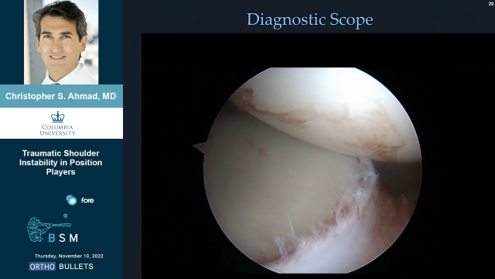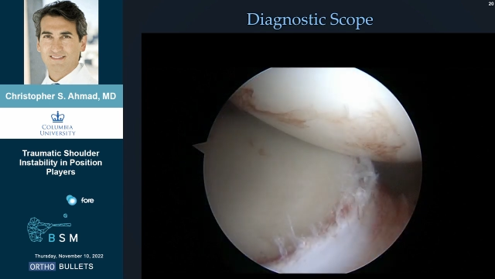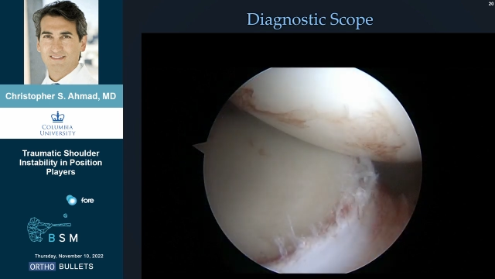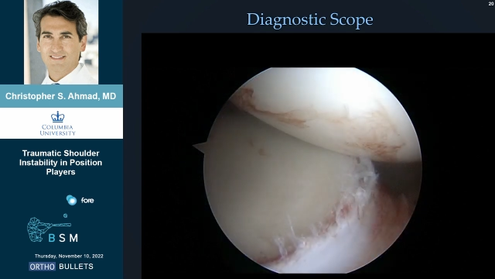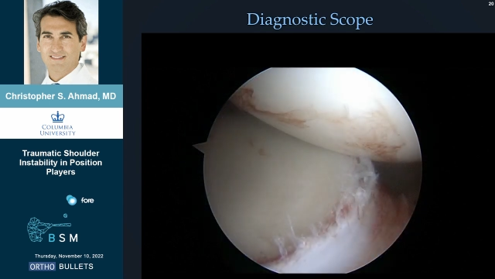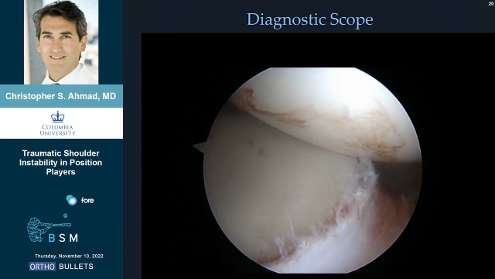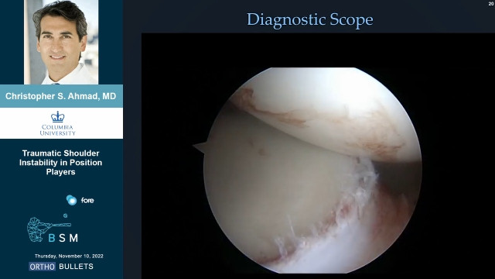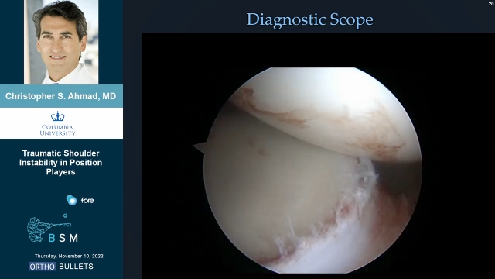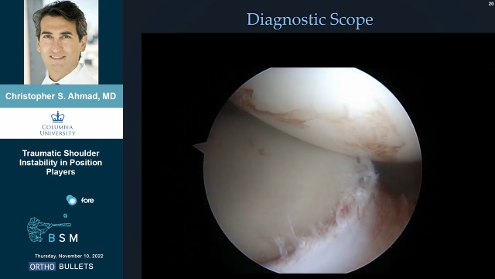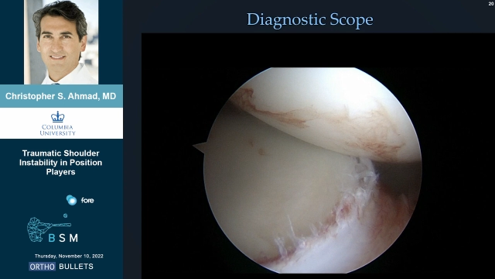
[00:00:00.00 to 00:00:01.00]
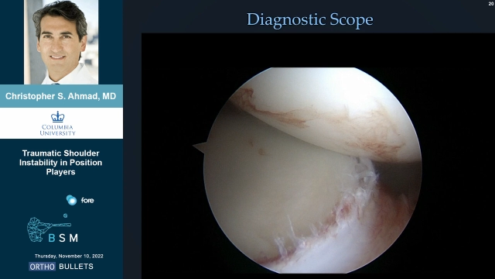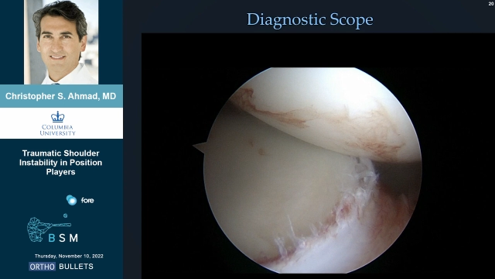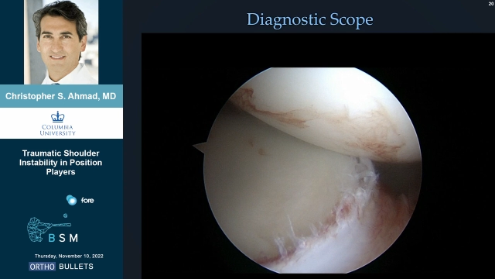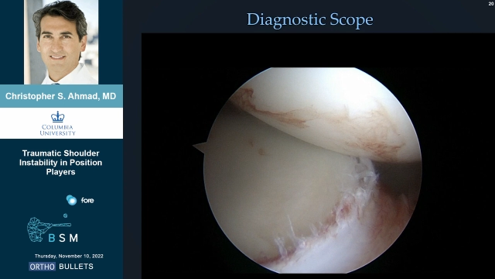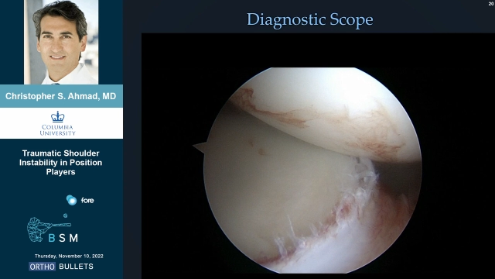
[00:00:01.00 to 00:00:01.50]

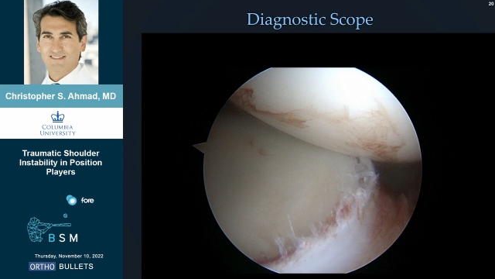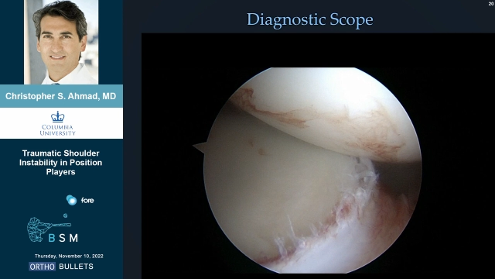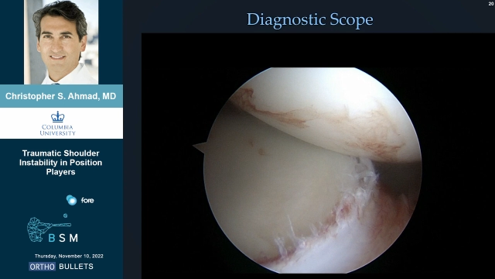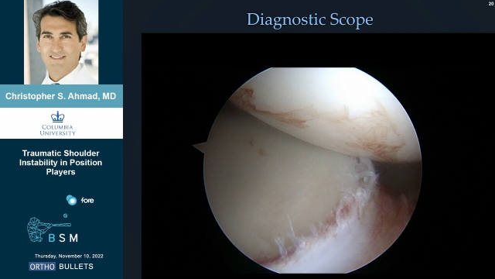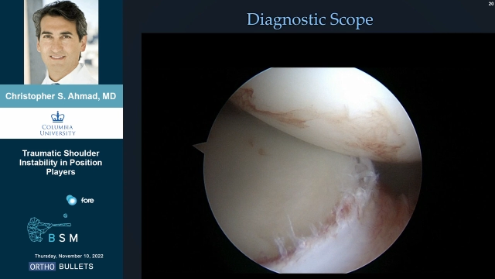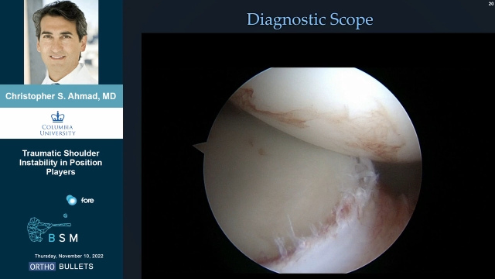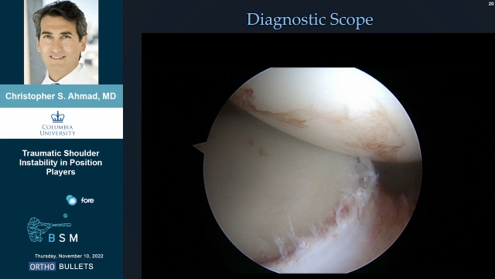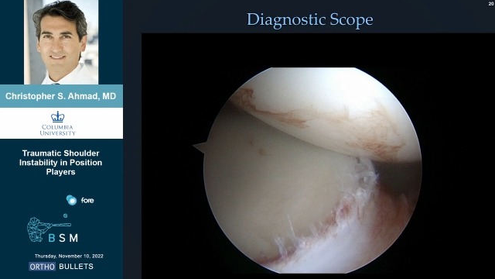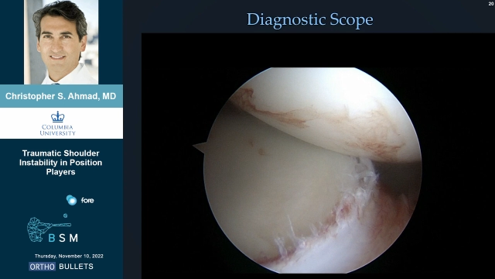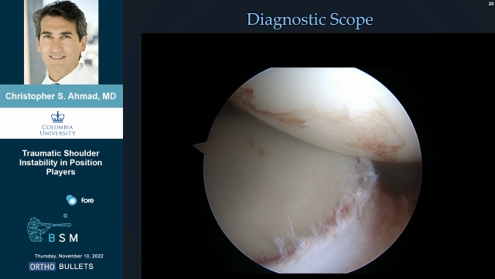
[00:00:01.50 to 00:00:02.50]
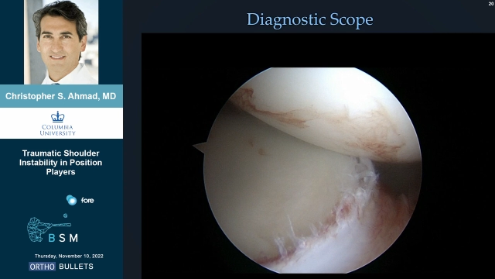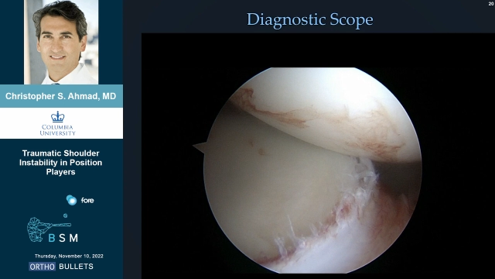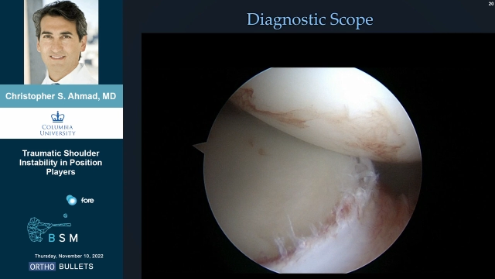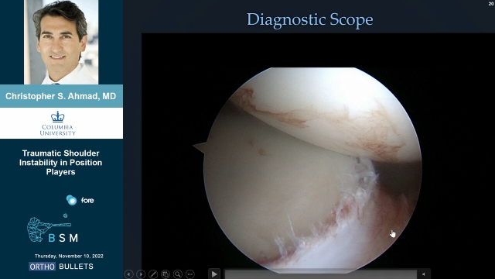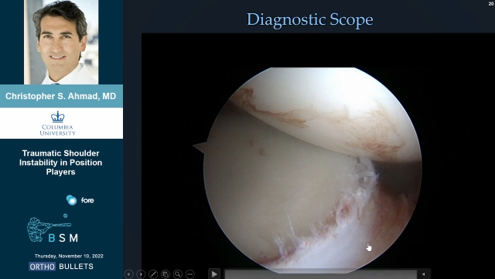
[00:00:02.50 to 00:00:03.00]

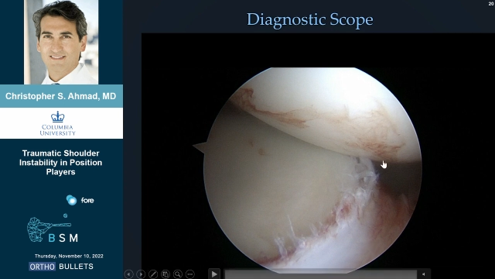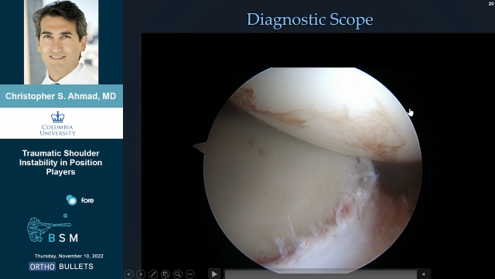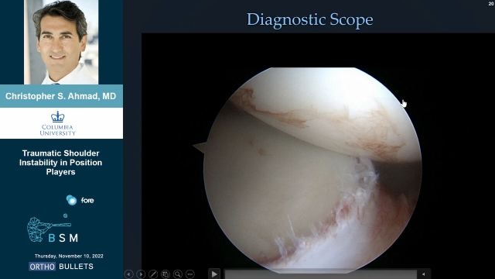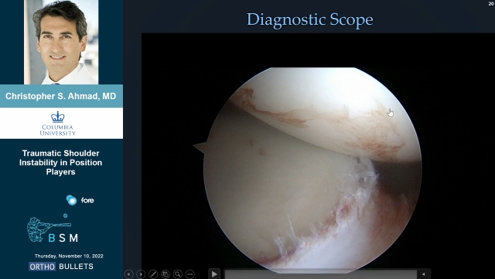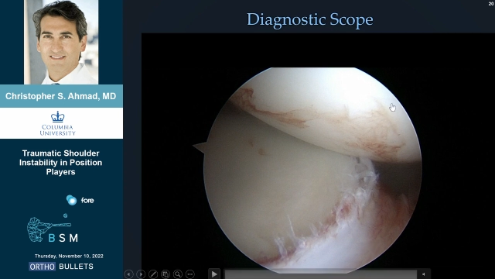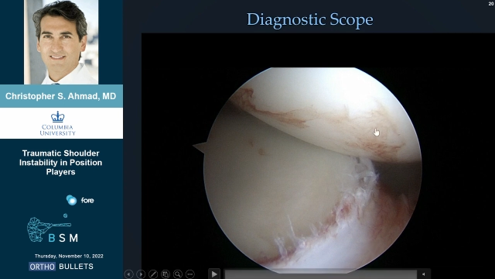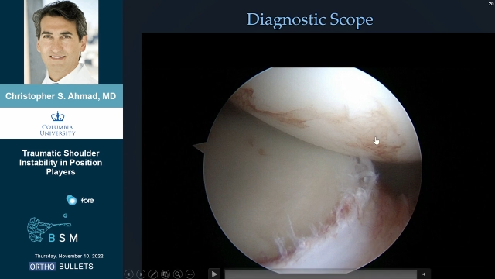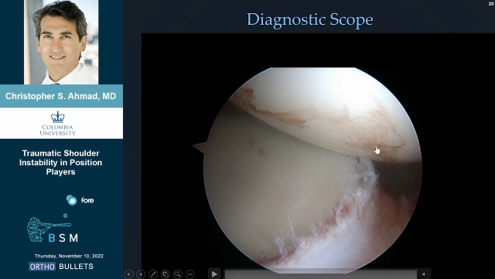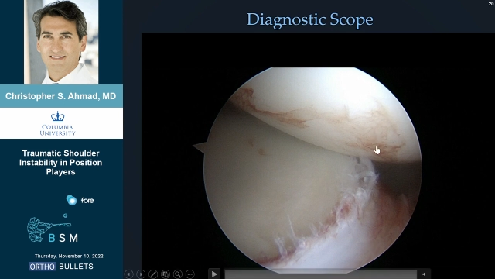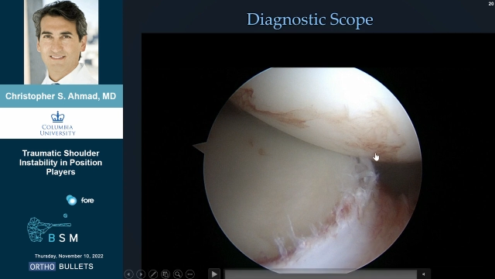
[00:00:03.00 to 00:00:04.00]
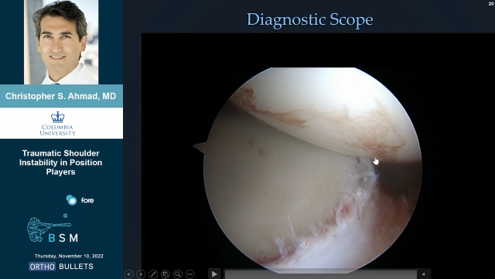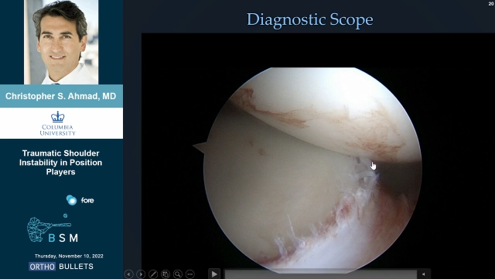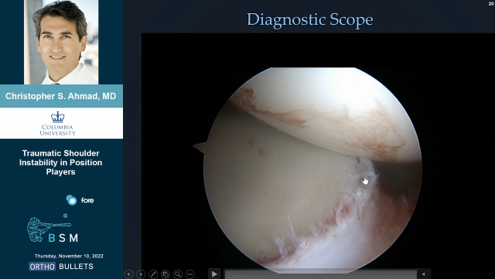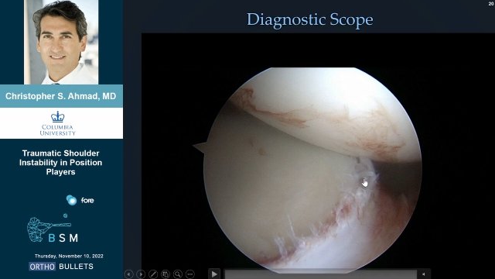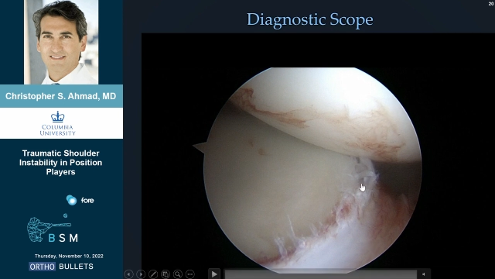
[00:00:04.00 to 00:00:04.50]

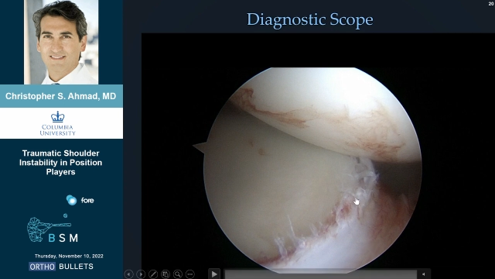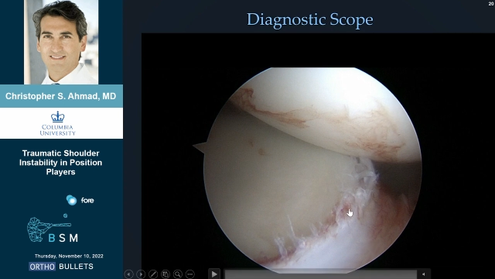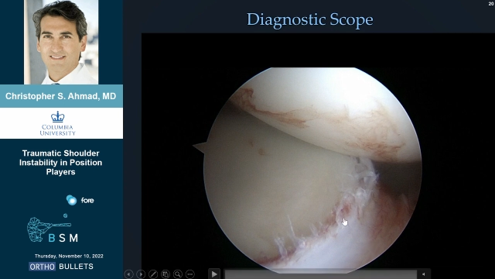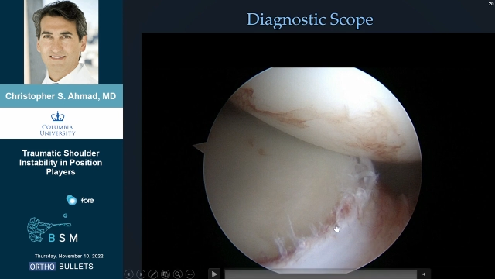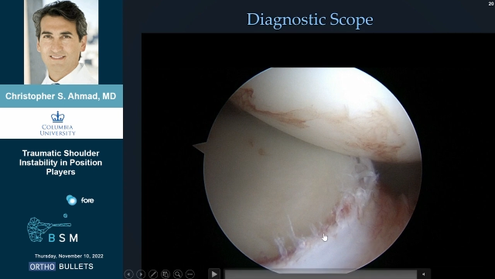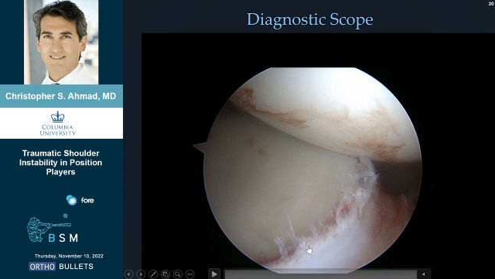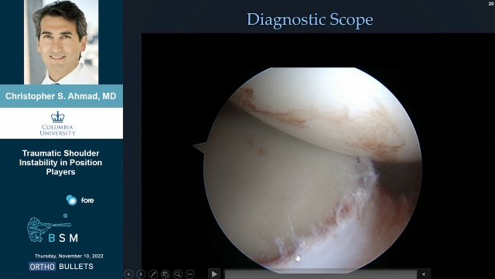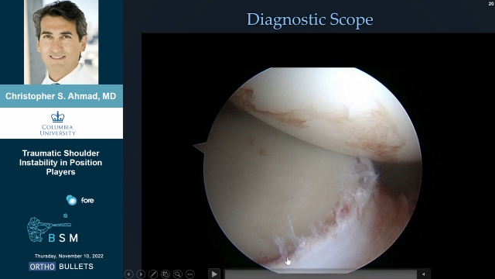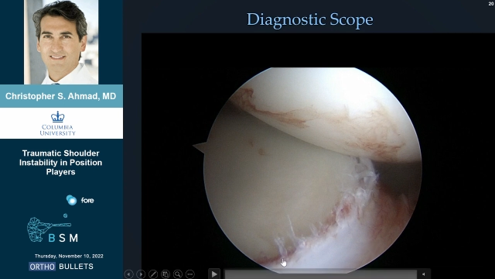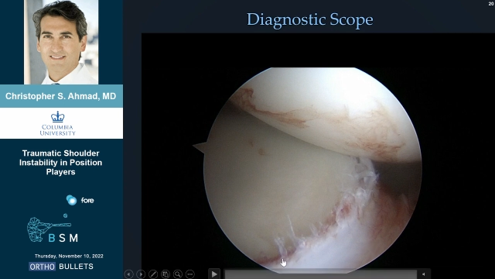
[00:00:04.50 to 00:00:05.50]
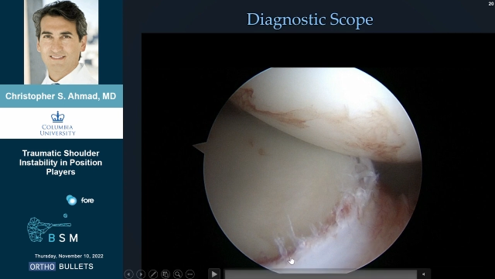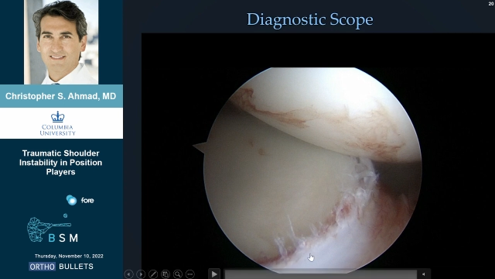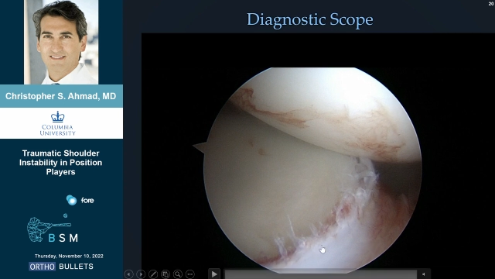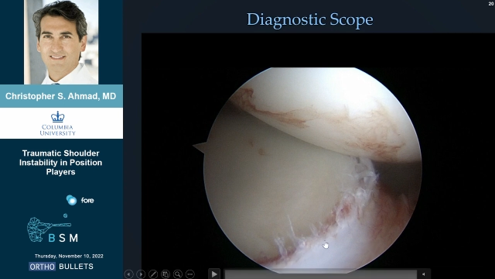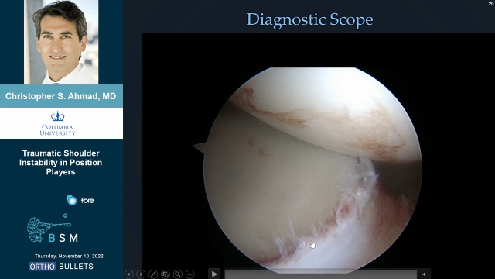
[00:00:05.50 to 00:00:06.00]

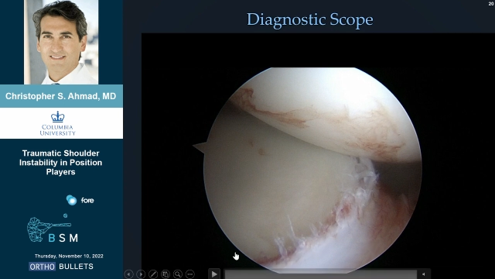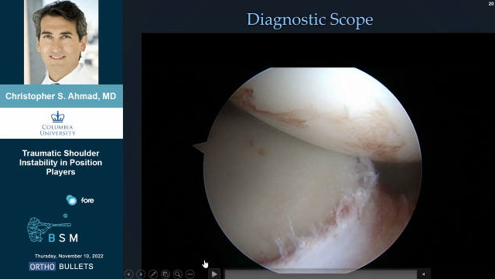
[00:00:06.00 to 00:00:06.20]
This is a still picture; no speech is visible.